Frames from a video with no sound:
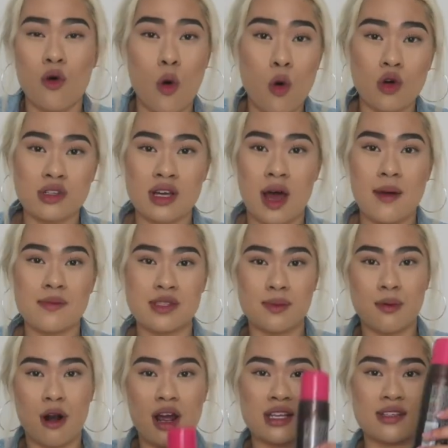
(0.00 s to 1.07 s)
four times
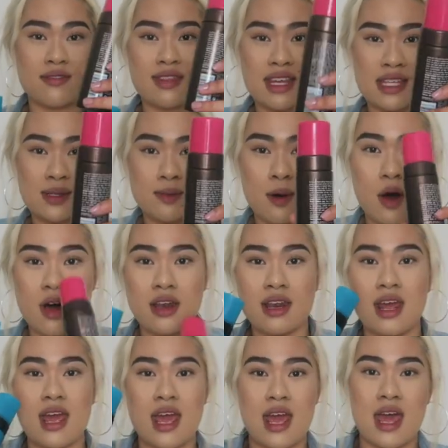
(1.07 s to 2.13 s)
the price of this
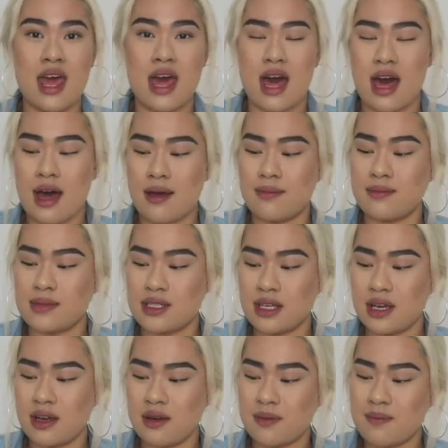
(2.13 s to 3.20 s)
one. Um,
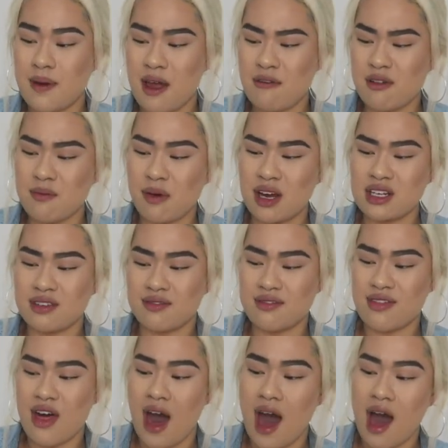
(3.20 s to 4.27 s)
so bear in mind of
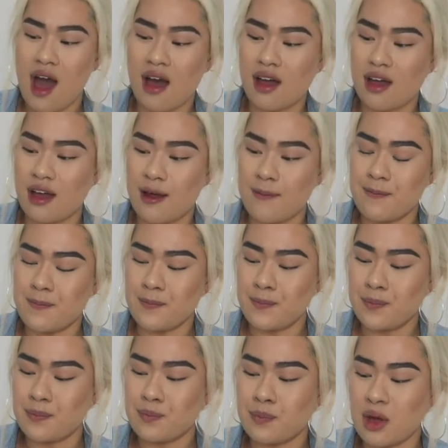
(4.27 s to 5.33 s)
that. Um,
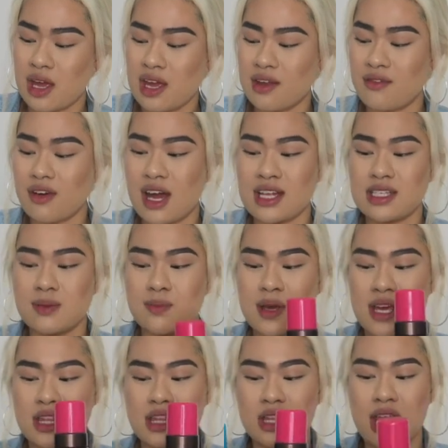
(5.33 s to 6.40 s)
but if I had to
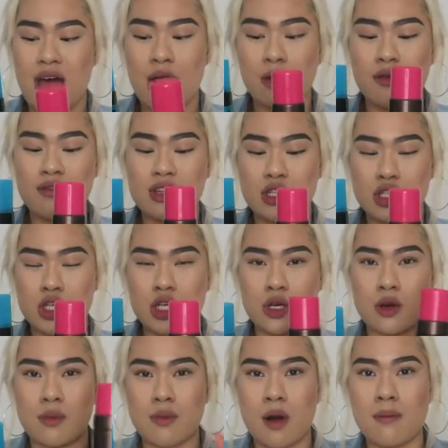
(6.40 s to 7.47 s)
pick out of the
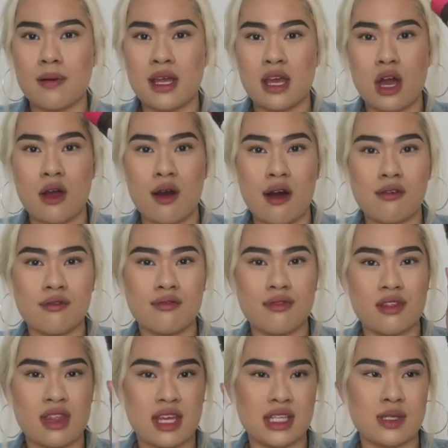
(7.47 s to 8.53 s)
two, I'll probably go out
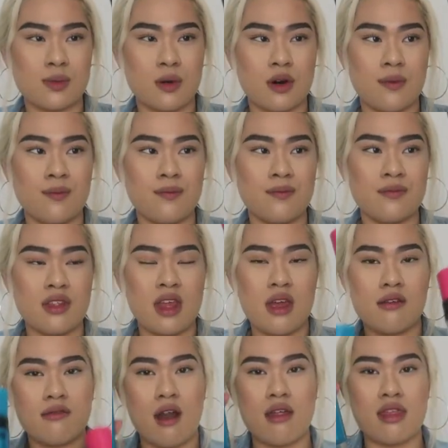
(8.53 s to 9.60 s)
for this one
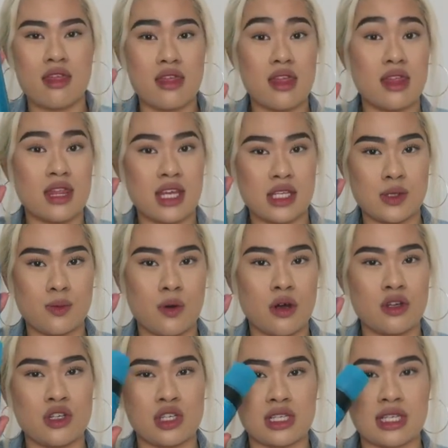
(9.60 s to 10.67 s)
rather than this
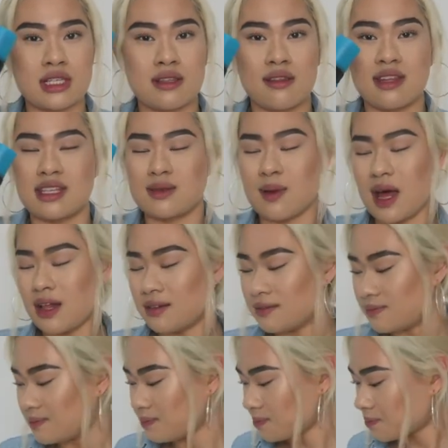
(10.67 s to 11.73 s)
one, just because of the
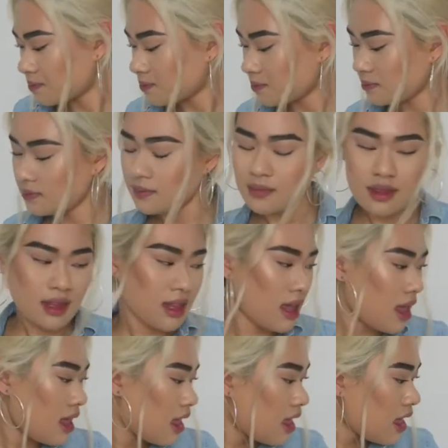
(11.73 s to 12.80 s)
smell.
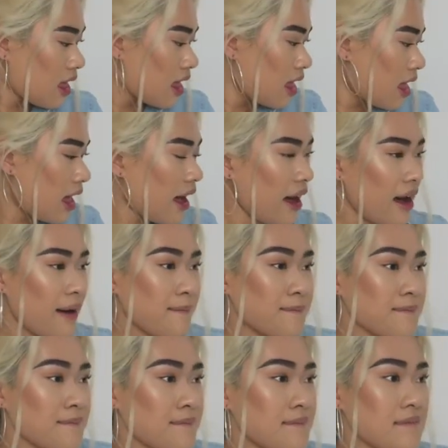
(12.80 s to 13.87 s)

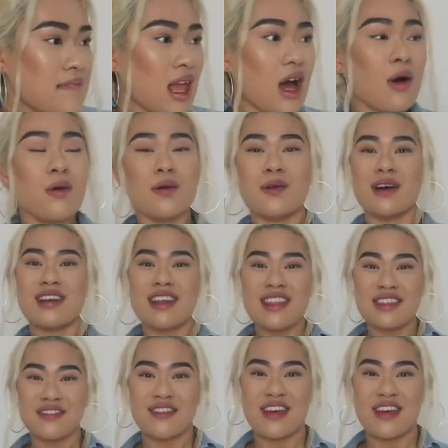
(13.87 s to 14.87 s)
Um, oh, another